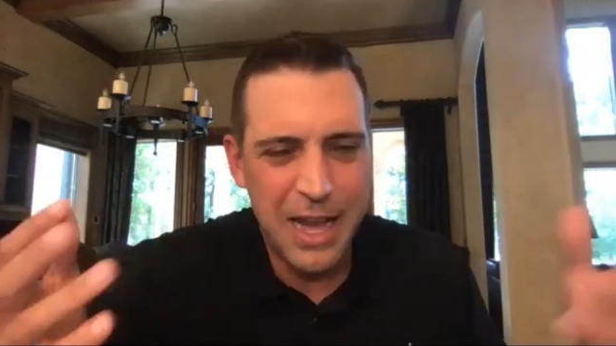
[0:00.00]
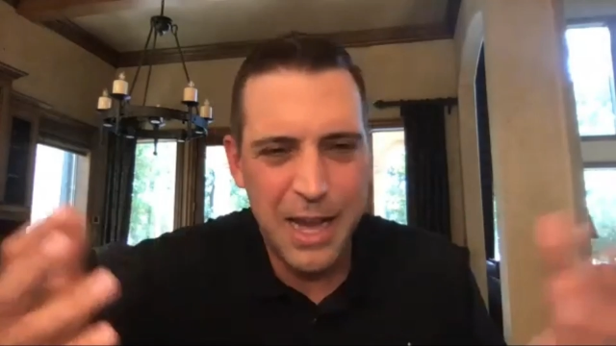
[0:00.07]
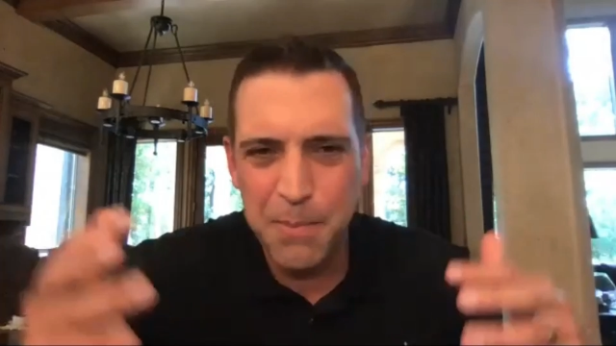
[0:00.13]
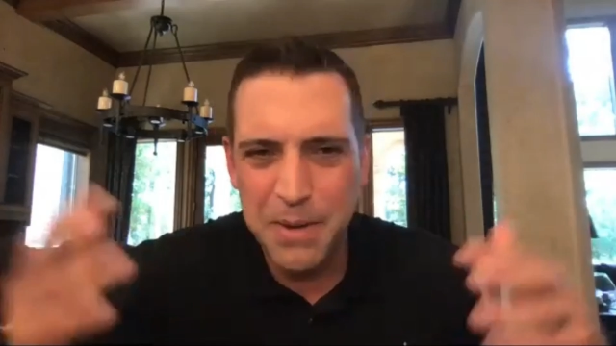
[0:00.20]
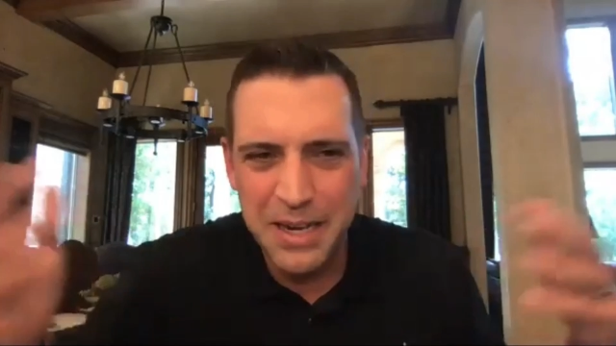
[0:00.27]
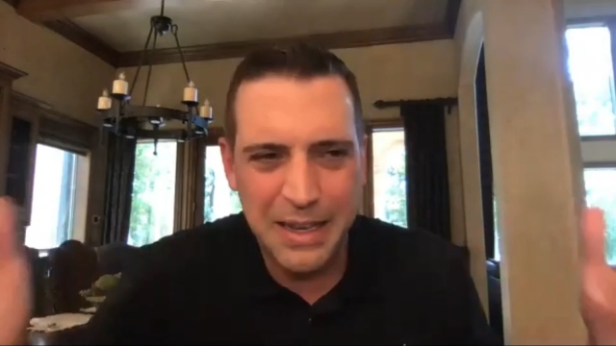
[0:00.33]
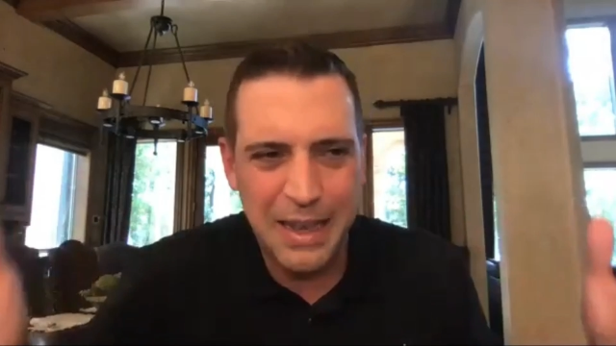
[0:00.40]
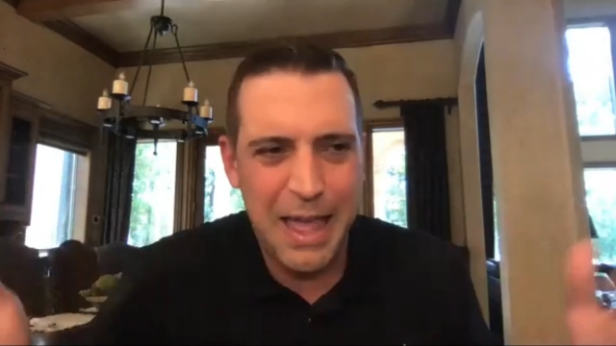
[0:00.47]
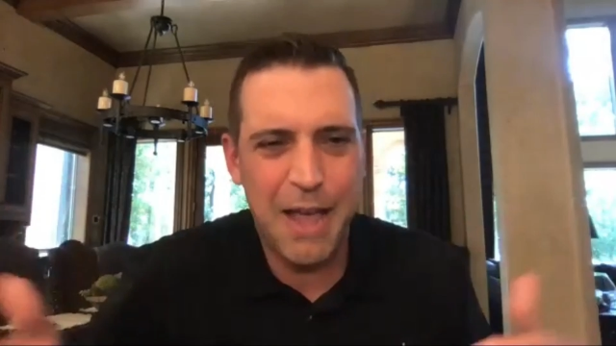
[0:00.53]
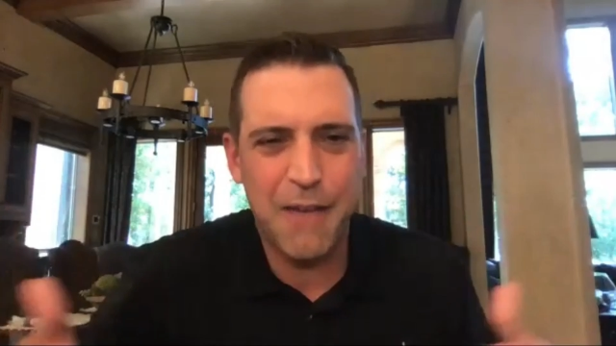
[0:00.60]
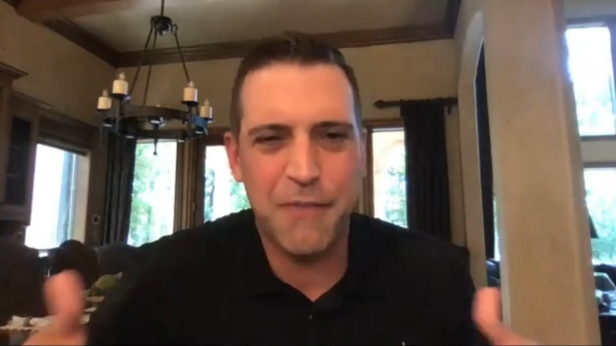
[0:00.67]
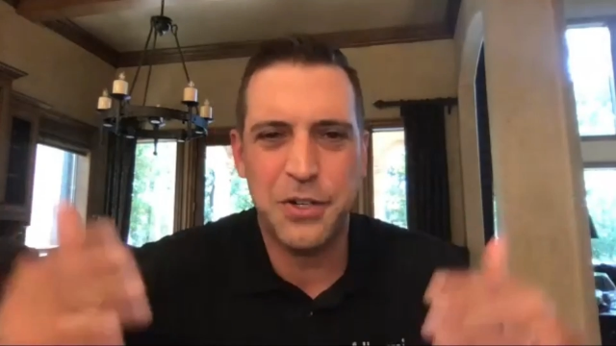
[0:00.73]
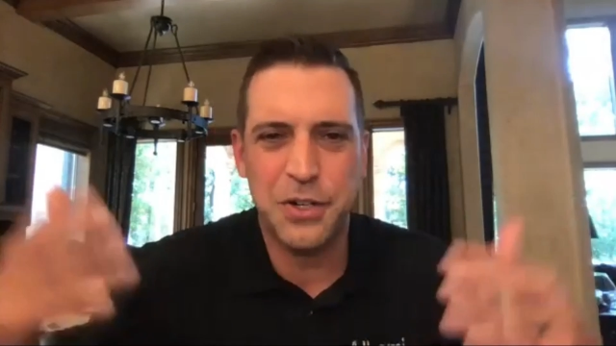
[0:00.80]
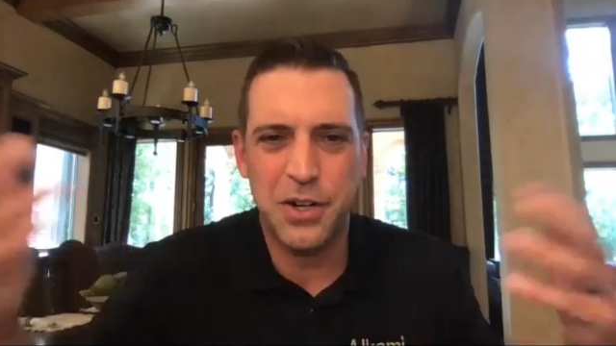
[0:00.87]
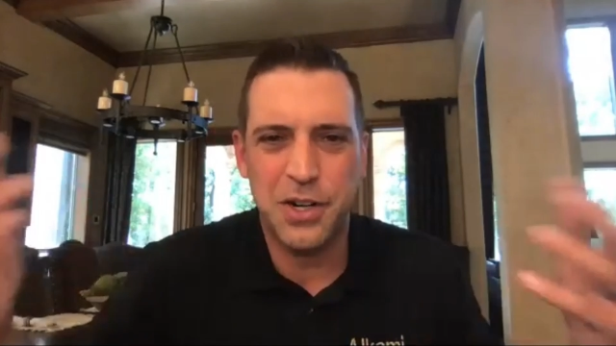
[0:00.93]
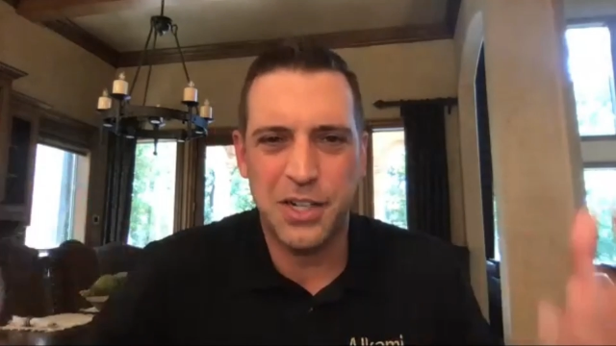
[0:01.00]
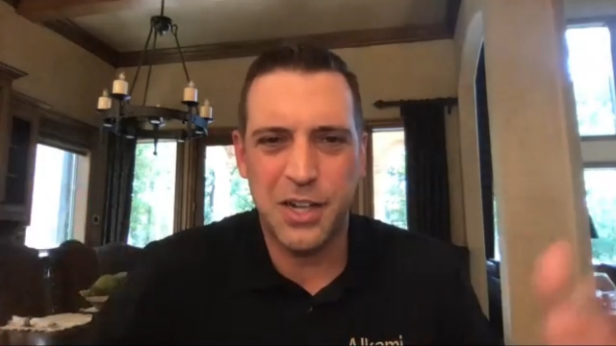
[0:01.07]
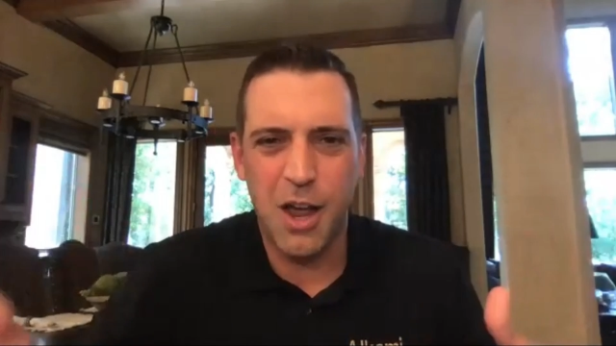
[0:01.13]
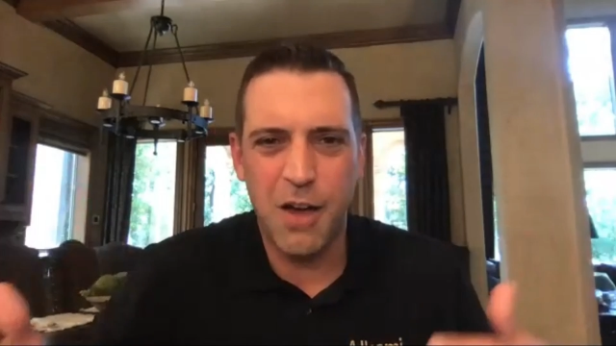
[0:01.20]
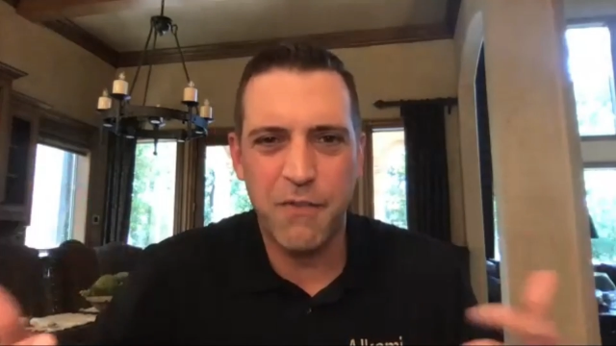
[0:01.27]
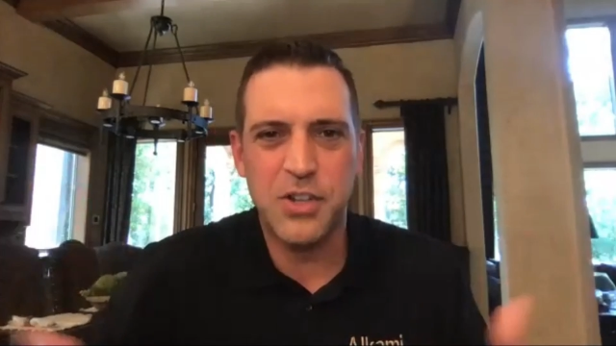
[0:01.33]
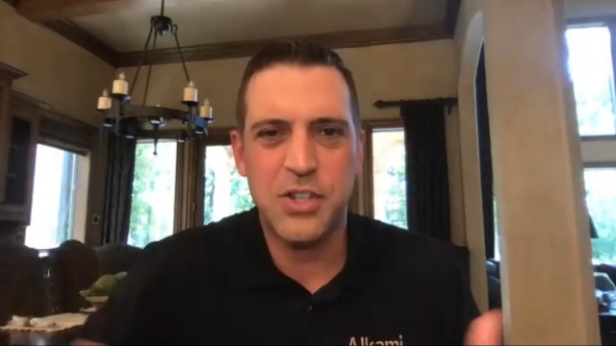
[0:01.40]
ambient laughter and
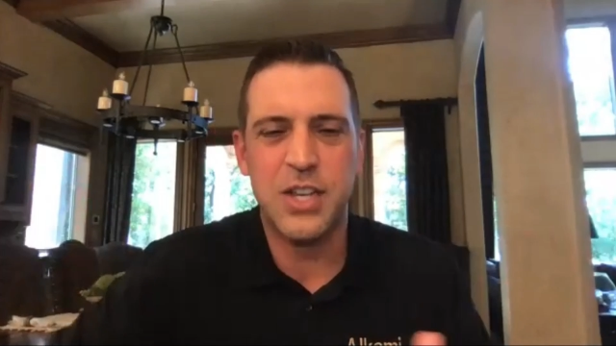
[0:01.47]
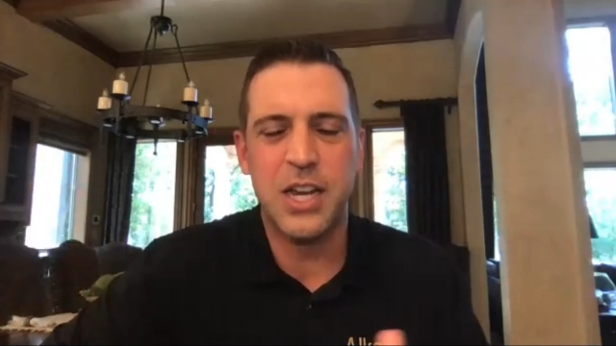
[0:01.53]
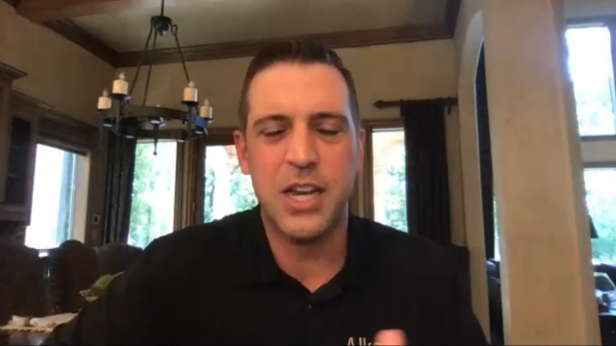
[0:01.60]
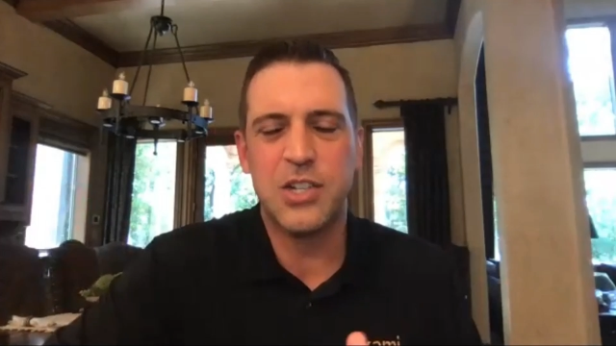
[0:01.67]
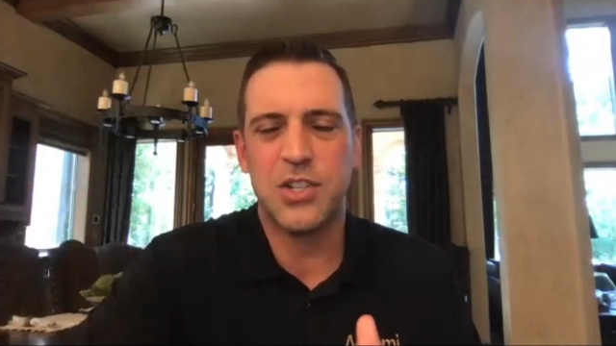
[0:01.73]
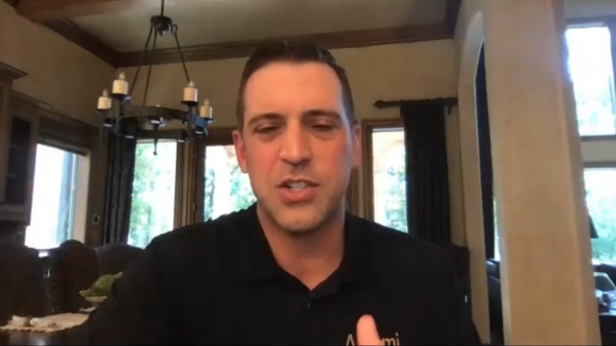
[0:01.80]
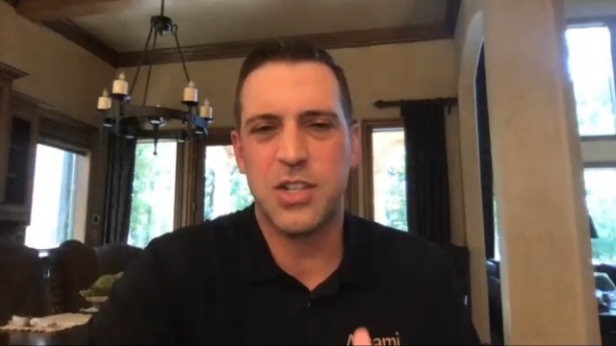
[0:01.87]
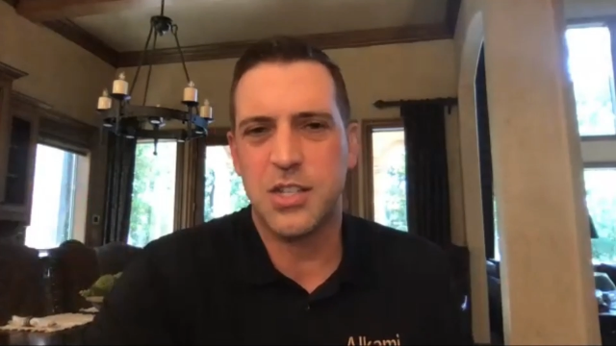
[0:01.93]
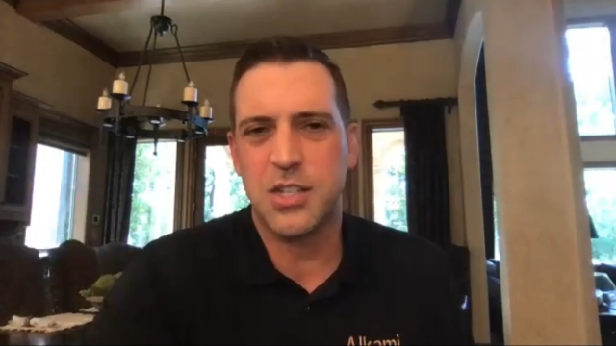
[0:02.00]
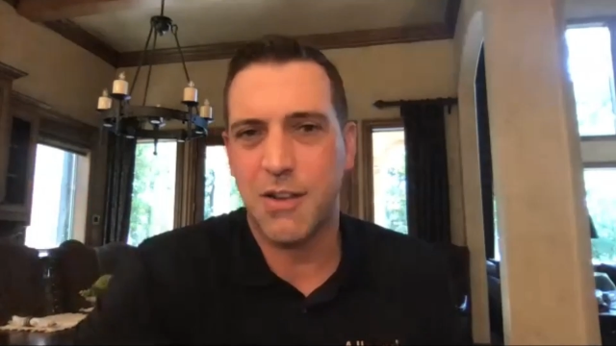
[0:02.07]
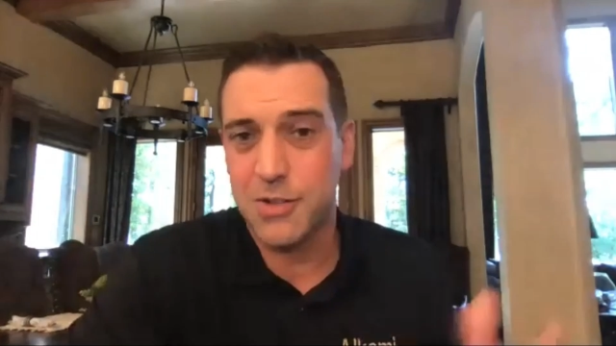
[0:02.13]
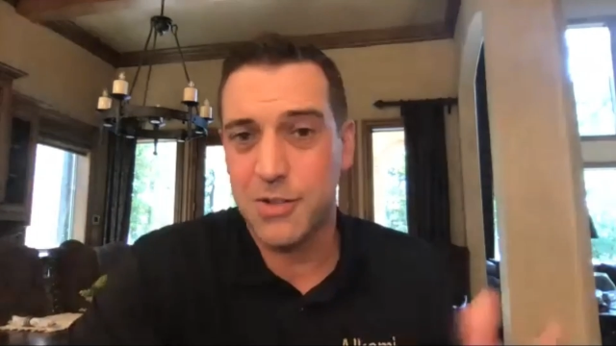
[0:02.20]
conversations and stuff.